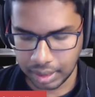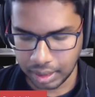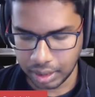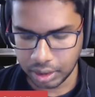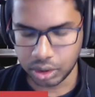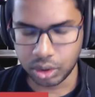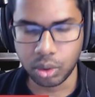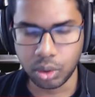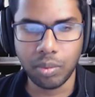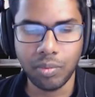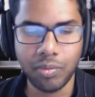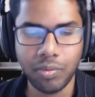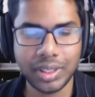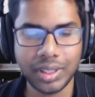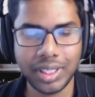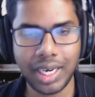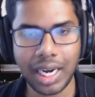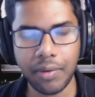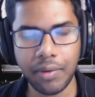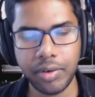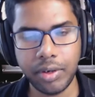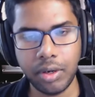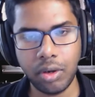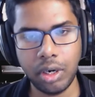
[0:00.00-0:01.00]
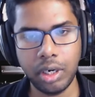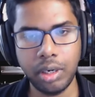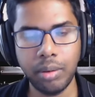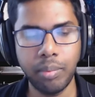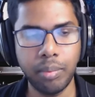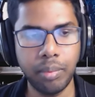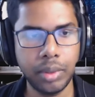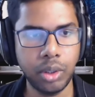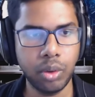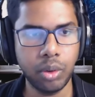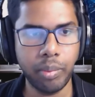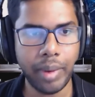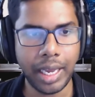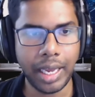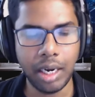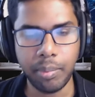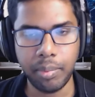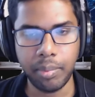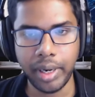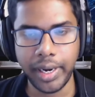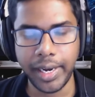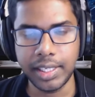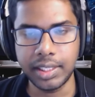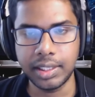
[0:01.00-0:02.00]
So with GraphQL, you
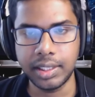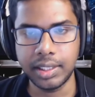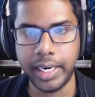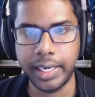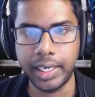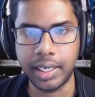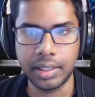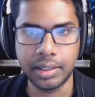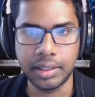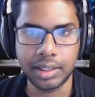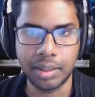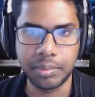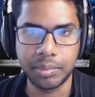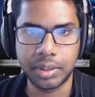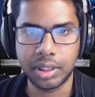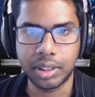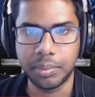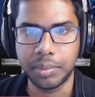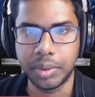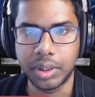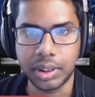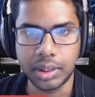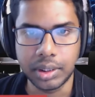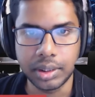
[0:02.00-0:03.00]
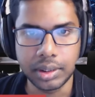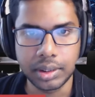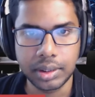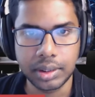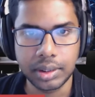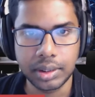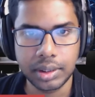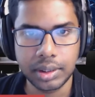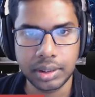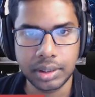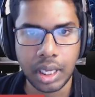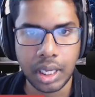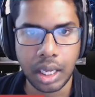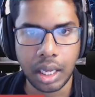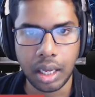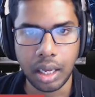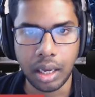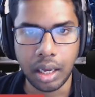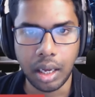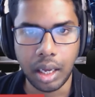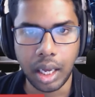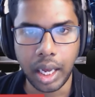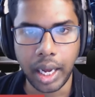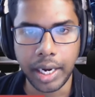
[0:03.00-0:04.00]
manipulate state and subscriptions,
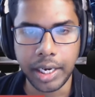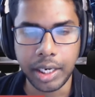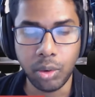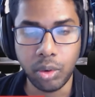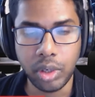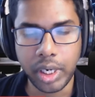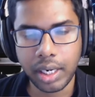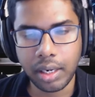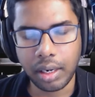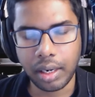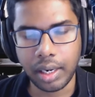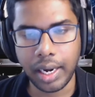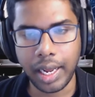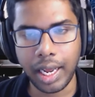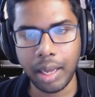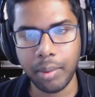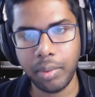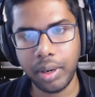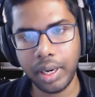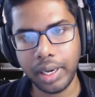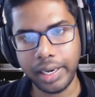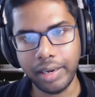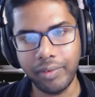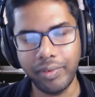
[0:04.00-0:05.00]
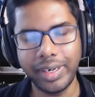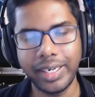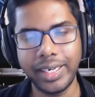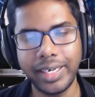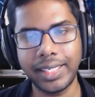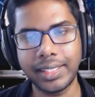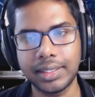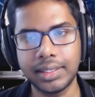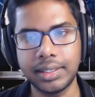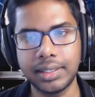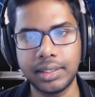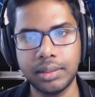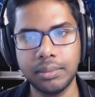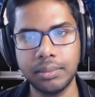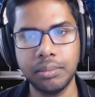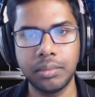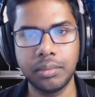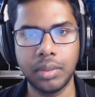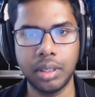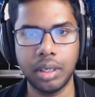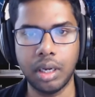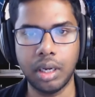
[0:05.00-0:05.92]
and you need a reliable eventing system,